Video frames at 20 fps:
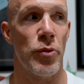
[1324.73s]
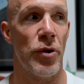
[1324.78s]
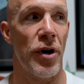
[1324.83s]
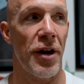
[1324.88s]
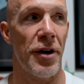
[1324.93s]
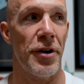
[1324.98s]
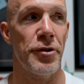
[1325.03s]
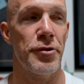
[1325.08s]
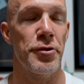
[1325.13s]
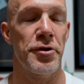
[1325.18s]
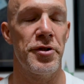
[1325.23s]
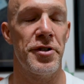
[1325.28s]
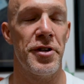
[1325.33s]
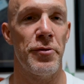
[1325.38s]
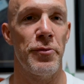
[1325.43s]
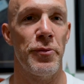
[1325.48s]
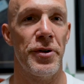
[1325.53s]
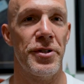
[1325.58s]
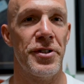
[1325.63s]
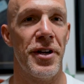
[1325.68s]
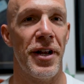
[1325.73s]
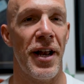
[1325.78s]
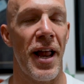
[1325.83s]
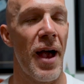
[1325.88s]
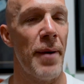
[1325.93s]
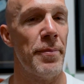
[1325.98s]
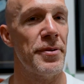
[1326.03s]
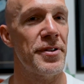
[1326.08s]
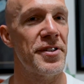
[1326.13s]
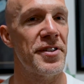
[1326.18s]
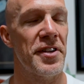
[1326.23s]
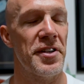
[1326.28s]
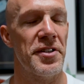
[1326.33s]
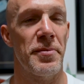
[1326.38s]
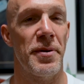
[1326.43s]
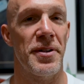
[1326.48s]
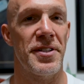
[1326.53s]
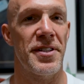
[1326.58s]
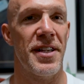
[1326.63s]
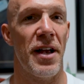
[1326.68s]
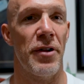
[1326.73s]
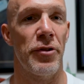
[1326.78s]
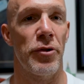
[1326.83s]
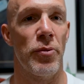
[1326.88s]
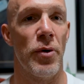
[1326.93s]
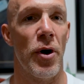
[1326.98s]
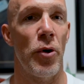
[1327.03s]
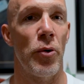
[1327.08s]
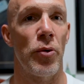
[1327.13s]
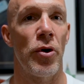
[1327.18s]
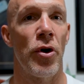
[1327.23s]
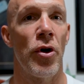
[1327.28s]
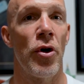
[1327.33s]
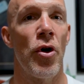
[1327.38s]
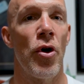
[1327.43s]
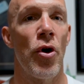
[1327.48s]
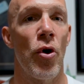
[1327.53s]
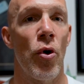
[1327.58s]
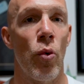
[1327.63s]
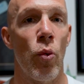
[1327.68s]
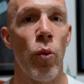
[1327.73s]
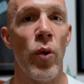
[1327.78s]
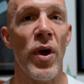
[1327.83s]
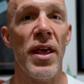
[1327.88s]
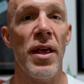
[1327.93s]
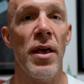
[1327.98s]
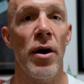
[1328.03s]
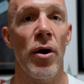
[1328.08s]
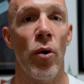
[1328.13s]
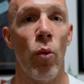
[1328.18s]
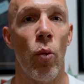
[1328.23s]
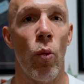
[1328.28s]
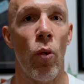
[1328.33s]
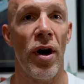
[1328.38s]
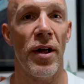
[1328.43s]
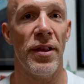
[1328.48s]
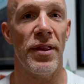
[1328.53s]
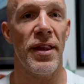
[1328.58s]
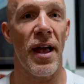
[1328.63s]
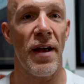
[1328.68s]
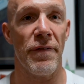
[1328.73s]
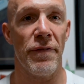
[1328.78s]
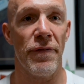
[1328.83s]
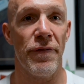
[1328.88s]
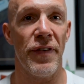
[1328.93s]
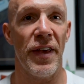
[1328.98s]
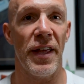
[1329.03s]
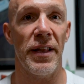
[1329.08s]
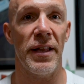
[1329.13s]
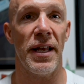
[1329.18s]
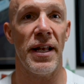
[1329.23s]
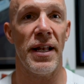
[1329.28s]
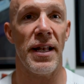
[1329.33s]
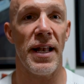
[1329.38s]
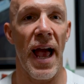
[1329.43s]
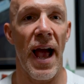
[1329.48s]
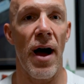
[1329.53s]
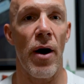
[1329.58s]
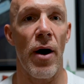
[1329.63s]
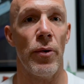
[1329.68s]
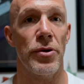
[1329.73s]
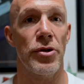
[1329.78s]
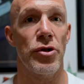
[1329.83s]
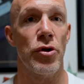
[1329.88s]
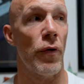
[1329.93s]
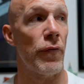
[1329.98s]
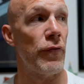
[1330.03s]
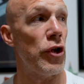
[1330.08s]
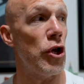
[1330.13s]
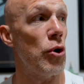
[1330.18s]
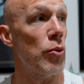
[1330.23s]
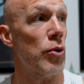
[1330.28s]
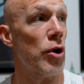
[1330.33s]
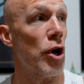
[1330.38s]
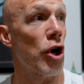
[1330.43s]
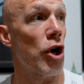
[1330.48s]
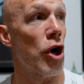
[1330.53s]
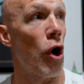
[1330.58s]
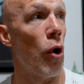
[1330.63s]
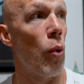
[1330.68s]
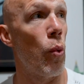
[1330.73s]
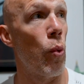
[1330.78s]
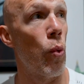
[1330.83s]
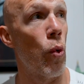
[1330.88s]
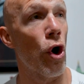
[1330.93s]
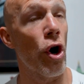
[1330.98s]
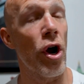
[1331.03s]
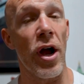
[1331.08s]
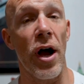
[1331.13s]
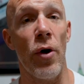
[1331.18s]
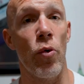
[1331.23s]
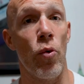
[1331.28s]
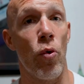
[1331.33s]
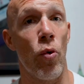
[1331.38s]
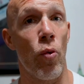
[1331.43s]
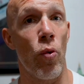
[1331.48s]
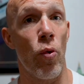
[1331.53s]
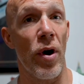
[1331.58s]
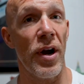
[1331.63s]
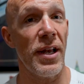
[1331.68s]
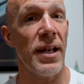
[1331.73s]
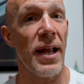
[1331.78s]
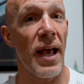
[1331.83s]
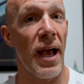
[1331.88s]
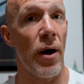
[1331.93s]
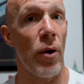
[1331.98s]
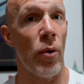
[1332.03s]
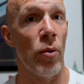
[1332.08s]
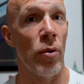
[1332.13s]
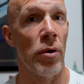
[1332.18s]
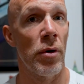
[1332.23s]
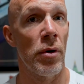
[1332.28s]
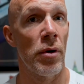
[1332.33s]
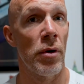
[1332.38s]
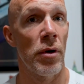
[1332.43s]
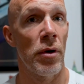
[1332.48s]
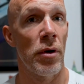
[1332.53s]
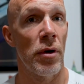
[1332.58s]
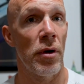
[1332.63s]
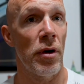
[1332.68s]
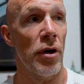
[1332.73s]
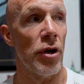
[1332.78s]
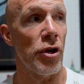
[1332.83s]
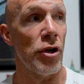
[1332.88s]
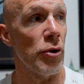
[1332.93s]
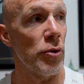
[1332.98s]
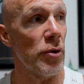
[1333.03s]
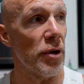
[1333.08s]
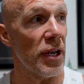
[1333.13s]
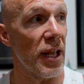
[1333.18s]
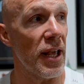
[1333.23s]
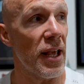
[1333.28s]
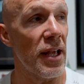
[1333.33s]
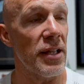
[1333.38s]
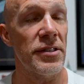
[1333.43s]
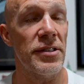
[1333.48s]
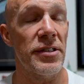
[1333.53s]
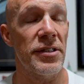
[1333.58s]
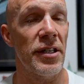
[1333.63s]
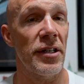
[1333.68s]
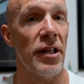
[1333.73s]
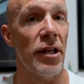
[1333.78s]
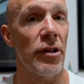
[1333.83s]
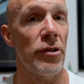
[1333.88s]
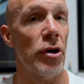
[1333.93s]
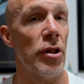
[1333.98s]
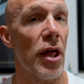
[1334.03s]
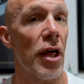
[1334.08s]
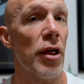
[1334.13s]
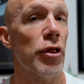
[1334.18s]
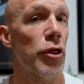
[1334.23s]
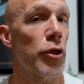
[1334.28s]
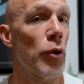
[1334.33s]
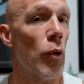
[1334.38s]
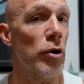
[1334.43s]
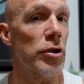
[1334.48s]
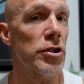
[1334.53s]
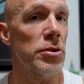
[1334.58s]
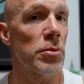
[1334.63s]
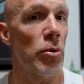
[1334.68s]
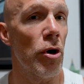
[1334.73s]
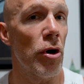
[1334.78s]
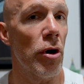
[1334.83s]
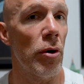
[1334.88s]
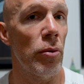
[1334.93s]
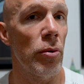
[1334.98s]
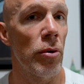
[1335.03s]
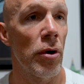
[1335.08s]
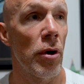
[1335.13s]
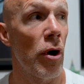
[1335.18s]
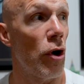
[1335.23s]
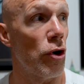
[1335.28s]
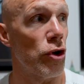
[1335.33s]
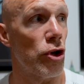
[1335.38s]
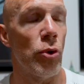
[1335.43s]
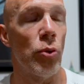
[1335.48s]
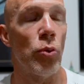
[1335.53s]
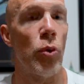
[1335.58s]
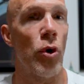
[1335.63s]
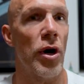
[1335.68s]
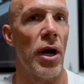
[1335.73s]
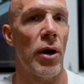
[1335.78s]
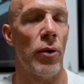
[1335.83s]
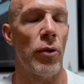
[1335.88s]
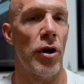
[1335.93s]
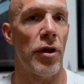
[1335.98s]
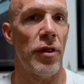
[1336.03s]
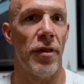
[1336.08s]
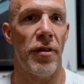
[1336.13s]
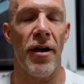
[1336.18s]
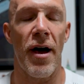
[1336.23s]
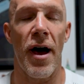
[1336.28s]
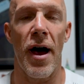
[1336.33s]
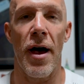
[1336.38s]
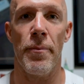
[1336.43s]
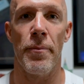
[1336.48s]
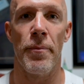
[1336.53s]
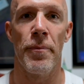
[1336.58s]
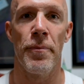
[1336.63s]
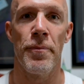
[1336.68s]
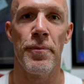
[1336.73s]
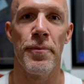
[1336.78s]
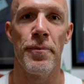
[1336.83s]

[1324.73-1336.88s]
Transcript: We're not interested in what's going to happen 6 months down the road. We want that feeling now. And so if you could go work out right now and you could instantly look like Thor tomorrow, well, you'd work out all the time.